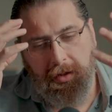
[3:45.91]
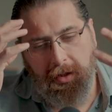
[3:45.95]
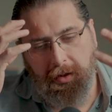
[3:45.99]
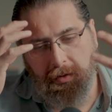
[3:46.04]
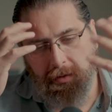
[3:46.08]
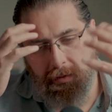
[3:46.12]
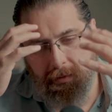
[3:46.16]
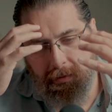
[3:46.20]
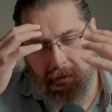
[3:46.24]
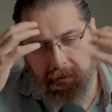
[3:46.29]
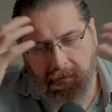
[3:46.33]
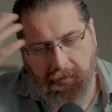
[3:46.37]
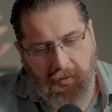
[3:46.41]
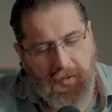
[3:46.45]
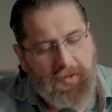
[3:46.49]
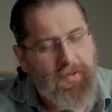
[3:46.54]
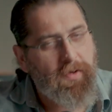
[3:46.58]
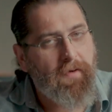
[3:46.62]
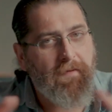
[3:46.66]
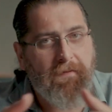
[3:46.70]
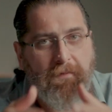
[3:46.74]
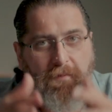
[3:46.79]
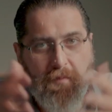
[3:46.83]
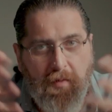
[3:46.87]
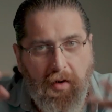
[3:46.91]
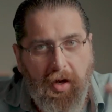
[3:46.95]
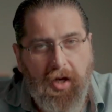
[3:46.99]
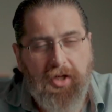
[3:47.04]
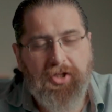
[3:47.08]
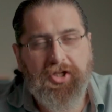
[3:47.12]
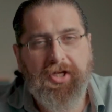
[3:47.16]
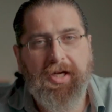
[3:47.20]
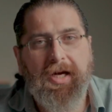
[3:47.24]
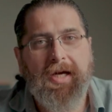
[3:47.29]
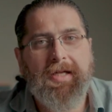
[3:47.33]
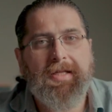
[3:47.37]
your Resolve
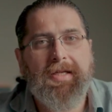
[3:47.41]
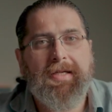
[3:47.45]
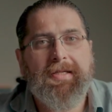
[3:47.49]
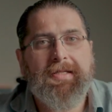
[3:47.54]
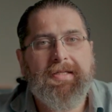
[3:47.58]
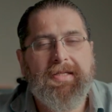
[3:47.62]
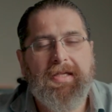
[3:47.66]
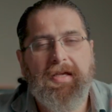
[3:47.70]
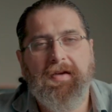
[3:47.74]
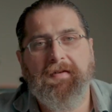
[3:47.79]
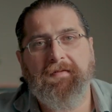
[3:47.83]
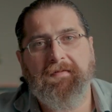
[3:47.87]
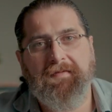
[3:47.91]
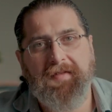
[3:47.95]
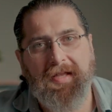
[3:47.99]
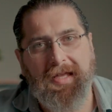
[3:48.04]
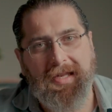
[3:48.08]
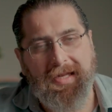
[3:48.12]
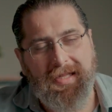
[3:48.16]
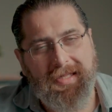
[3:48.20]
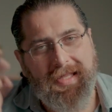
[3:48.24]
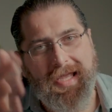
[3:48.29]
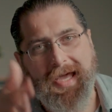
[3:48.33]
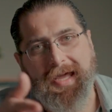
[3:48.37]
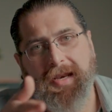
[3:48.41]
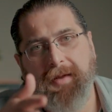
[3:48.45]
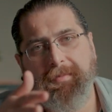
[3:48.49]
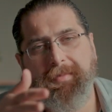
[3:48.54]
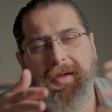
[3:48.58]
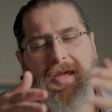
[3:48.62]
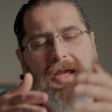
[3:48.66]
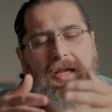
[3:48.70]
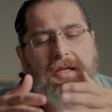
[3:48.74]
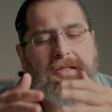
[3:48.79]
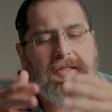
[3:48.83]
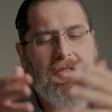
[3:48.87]
project is saved in a
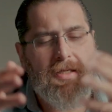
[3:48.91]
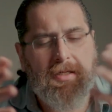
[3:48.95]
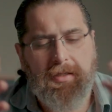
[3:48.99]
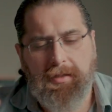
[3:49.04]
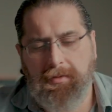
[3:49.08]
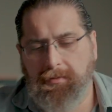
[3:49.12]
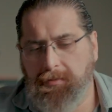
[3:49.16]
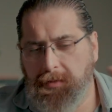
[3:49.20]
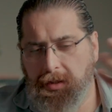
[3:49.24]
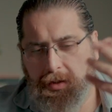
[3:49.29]
database and